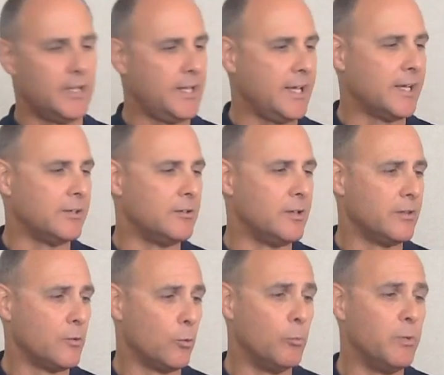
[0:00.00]
and
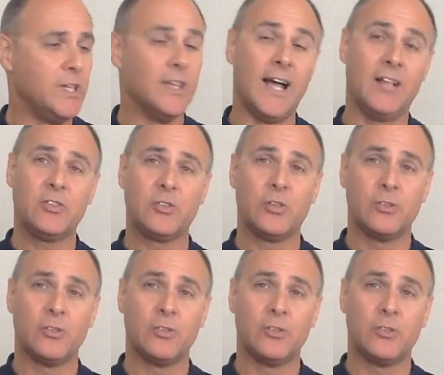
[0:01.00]
there will be less